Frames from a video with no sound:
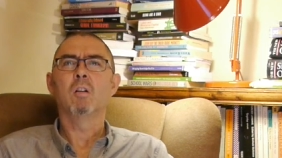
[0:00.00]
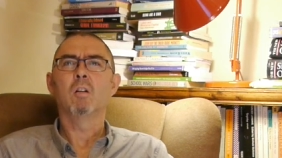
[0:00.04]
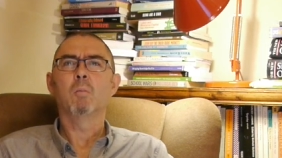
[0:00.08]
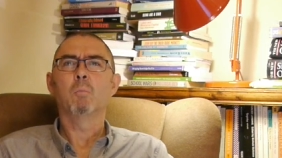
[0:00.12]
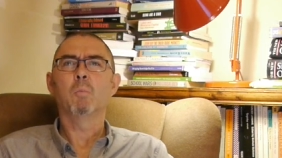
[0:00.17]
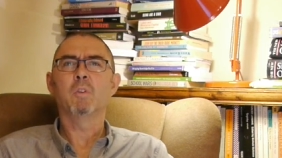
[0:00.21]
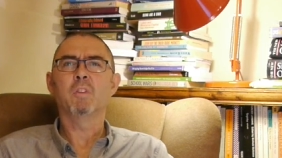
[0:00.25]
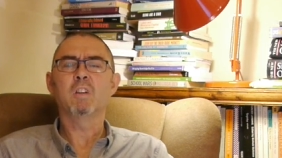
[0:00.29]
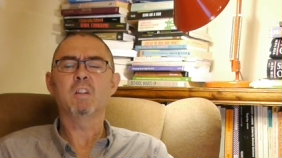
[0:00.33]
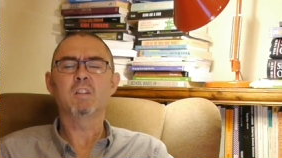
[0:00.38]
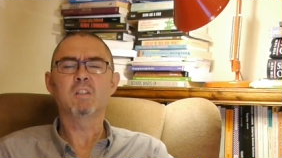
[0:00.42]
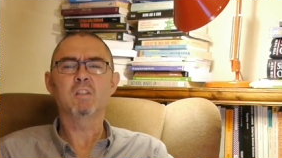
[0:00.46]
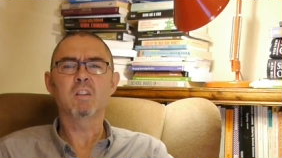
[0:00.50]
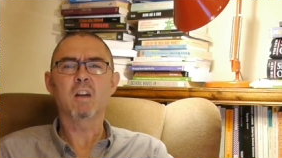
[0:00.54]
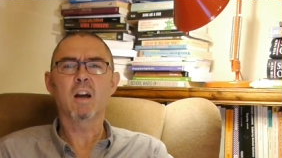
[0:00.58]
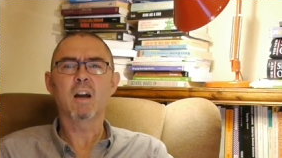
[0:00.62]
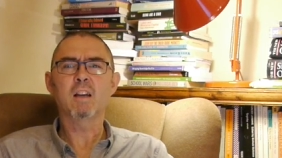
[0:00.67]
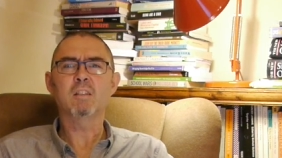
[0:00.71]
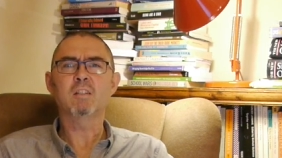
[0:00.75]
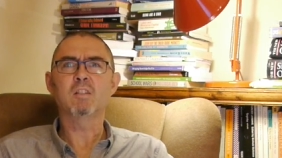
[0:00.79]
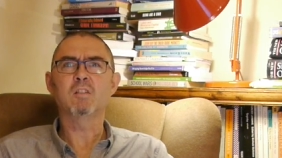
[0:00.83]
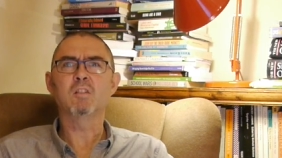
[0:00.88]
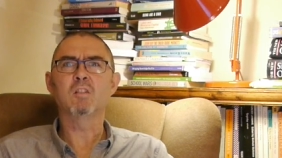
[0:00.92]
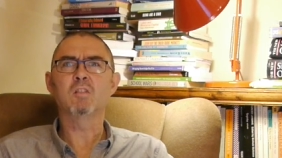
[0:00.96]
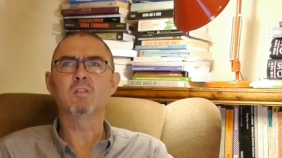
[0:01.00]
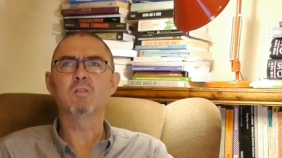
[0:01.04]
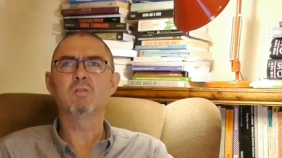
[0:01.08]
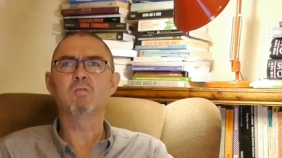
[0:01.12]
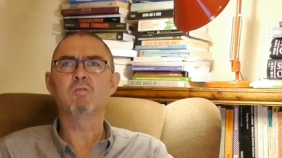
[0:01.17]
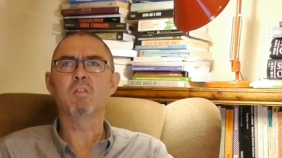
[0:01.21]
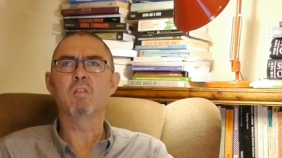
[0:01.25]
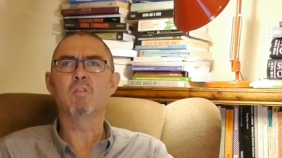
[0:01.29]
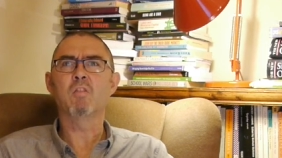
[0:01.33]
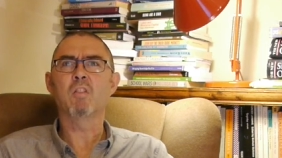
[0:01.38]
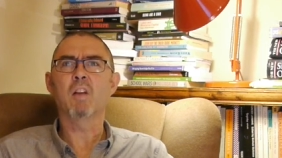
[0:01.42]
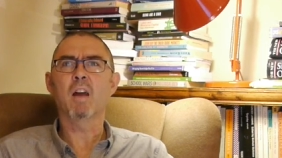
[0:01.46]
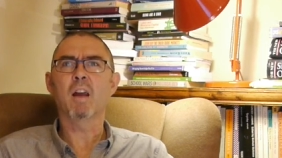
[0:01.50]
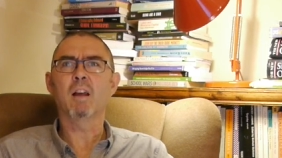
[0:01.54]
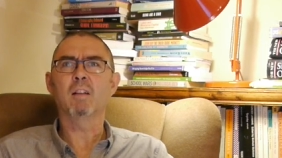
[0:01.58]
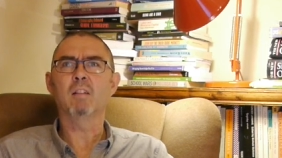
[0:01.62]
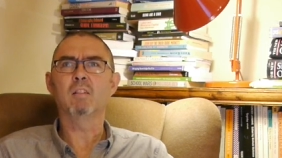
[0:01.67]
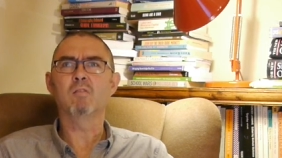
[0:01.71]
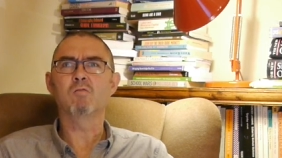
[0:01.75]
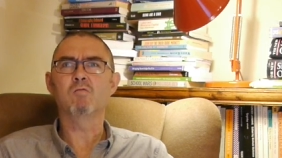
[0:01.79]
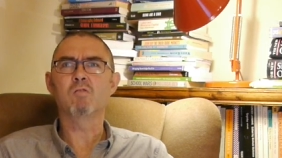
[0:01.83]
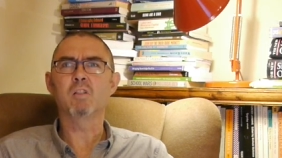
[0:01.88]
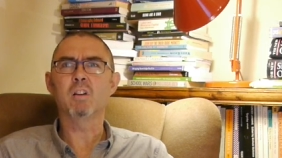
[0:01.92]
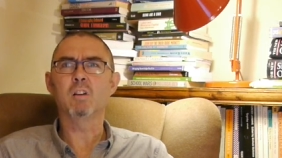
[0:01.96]
But this data doesn't reflect the
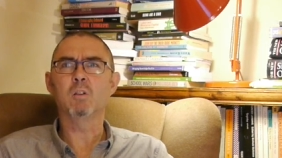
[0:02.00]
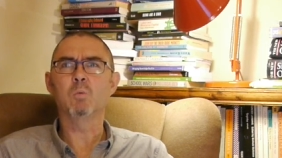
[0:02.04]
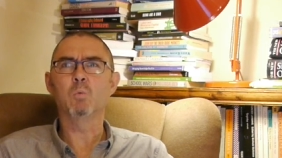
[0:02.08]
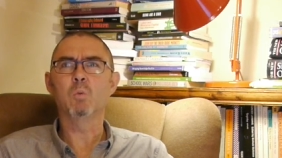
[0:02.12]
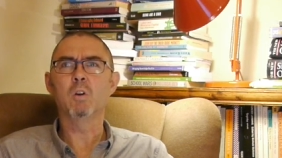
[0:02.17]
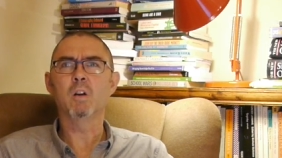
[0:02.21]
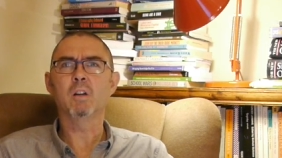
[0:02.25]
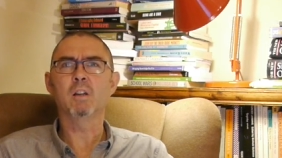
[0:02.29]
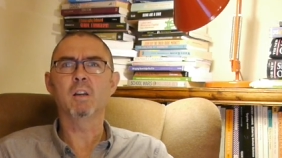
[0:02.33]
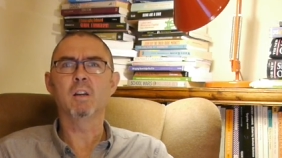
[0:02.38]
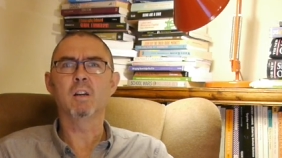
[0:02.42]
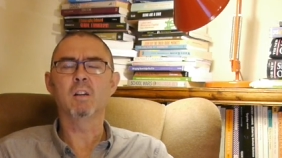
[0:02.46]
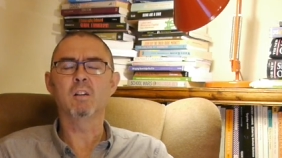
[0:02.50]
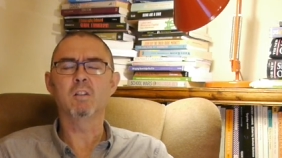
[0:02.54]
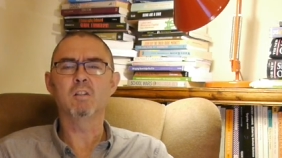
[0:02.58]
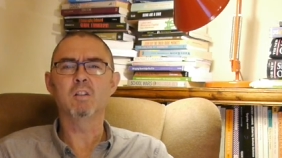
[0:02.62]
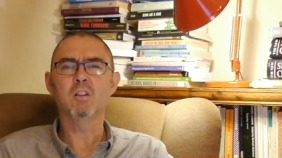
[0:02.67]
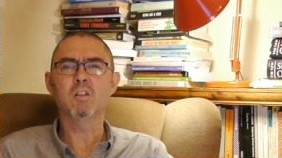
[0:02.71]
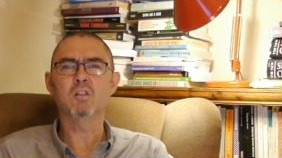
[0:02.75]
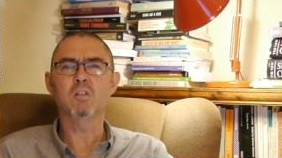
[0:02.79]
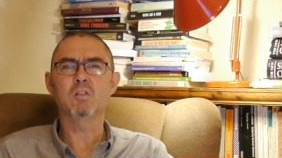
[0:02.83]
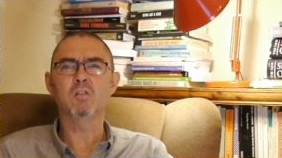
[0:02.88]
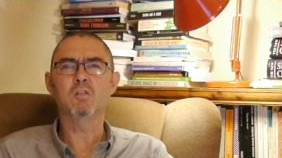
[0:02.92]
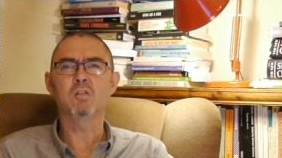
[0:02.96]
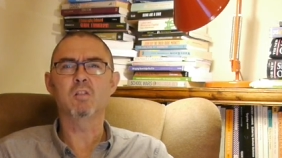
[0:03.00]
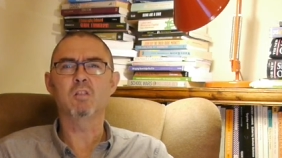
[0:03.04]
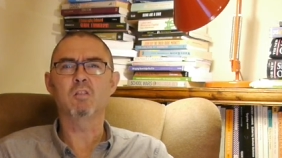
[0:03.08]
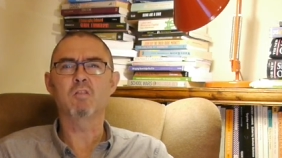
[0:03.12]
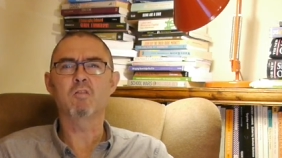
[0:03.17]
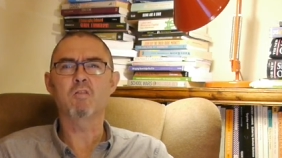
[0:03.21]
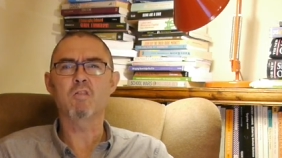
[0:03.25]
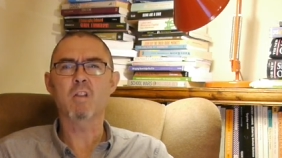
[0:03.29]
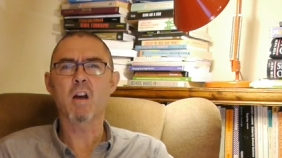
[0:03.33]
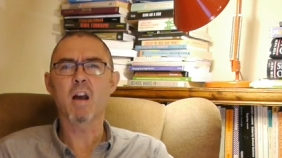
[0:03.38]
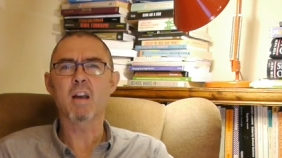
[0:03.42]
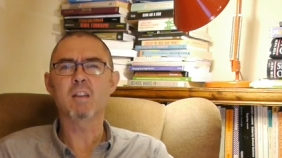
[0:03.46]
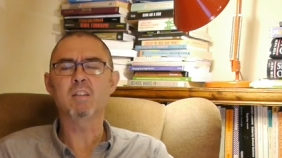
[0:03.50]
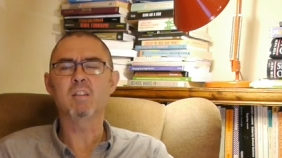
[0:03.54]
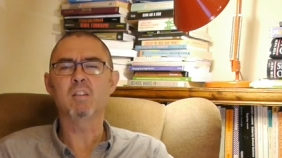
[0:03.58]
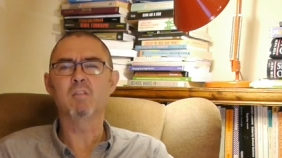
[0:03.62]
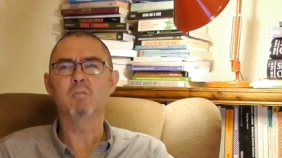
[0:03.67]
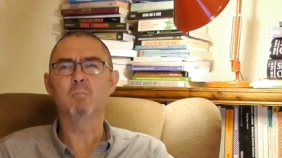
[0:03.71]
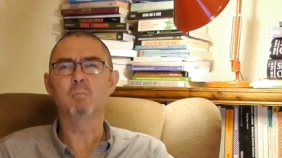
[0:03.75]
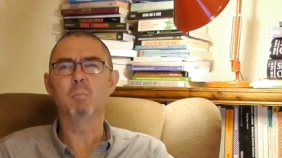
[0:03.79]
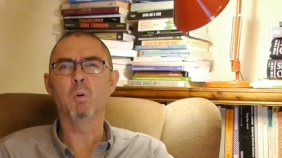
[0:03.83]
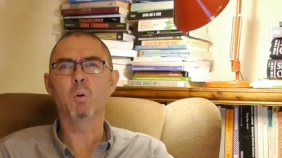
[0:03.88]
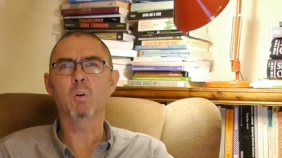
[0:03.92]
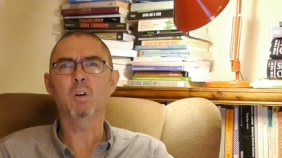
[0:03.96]
real working conditions and
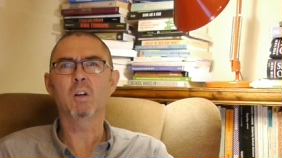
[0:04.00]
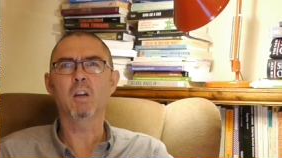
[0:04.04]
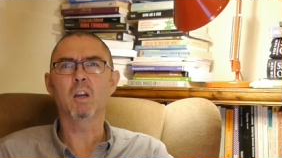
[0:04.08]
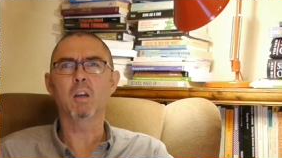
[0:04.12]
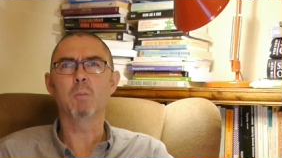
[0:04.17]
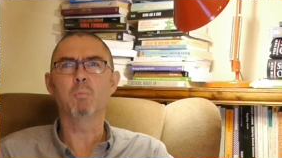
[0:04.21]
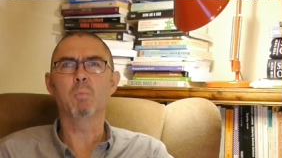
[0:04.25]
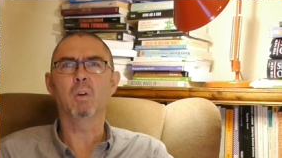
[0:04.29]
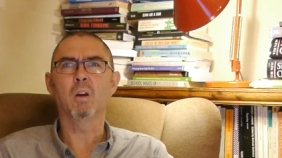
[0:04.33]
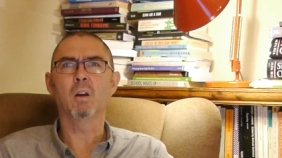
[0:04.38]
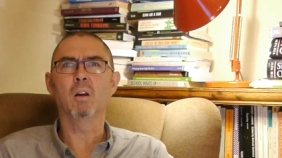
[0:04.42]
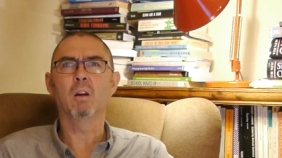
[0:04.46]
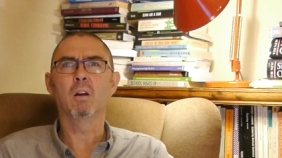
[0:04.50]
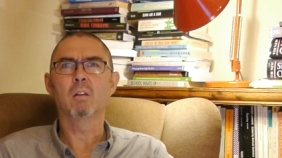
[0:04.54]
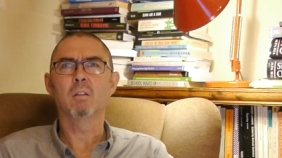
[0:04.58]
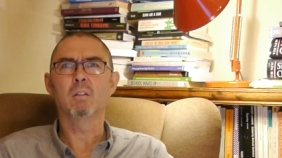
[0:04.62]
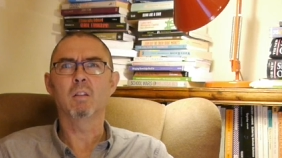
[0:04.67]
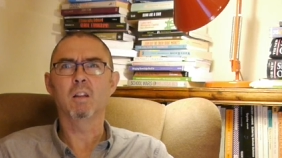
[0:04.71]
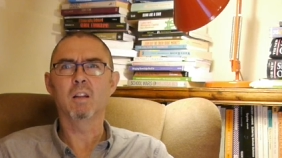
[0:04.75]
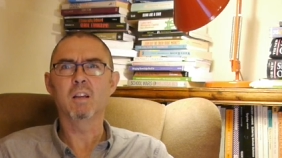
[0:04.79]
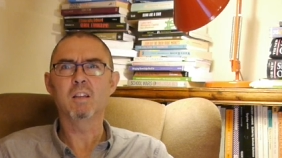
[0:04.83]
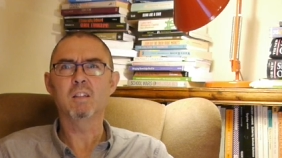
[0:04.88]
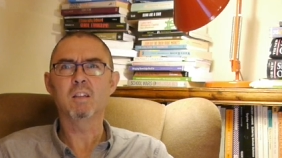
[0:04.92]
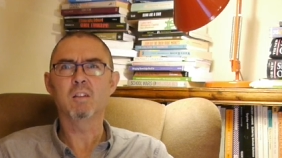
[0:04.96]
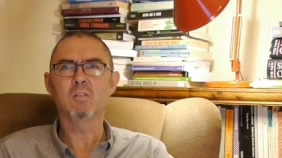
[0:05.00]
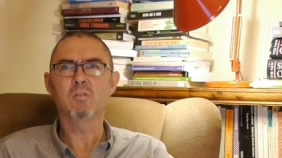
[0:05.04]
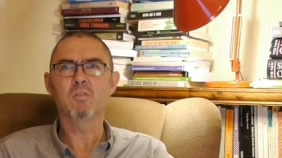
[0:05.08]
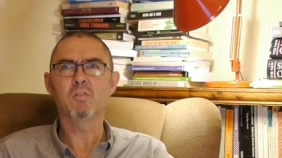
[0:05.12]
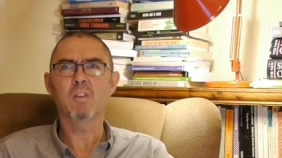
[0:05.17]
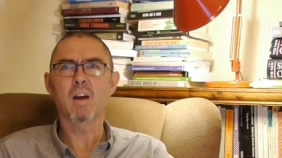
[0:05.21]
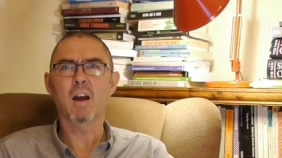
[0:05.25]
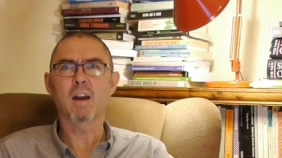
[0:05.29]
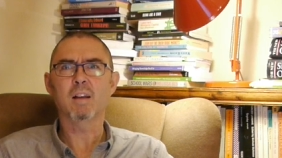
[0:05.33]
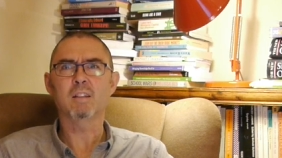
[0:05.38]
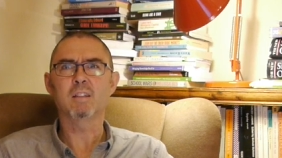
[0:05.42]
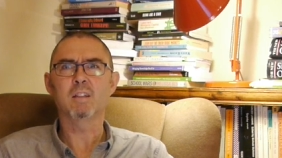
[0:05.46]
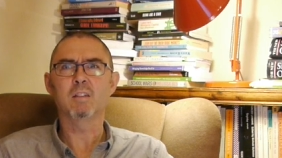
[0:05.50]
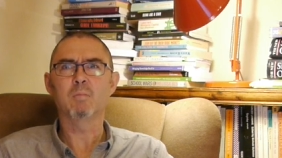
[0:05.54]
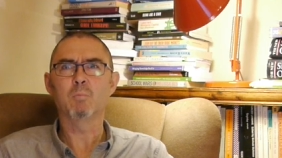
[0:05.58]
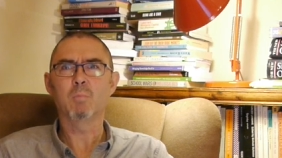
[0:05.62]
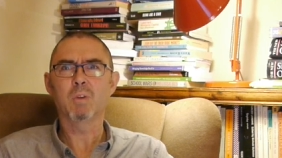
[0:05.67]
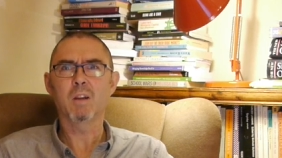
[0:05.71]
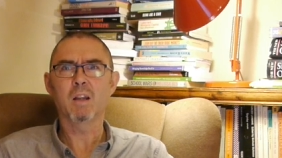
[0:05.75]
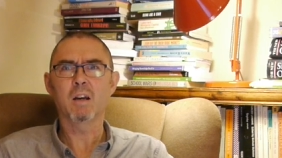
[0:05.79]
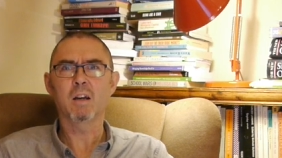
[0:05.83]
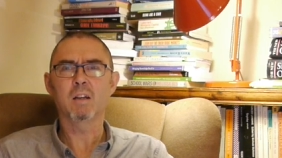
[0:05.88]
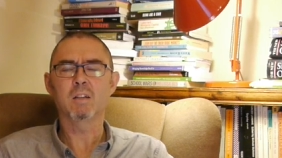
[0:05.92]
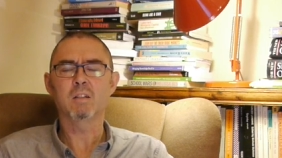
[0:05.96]
creative bookkeeping that is in fact in
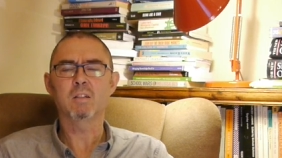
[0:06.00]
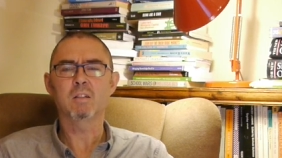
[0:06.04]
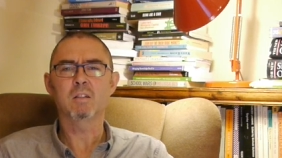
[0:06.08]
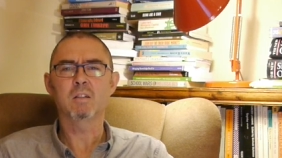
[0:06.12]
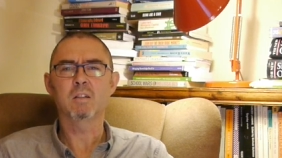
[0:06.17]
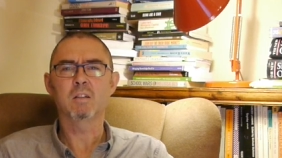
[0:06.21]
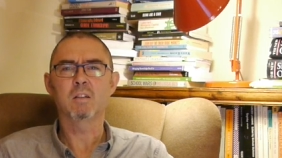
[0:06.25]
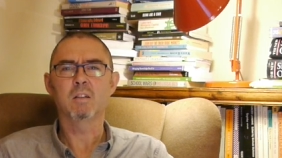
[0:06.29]
place.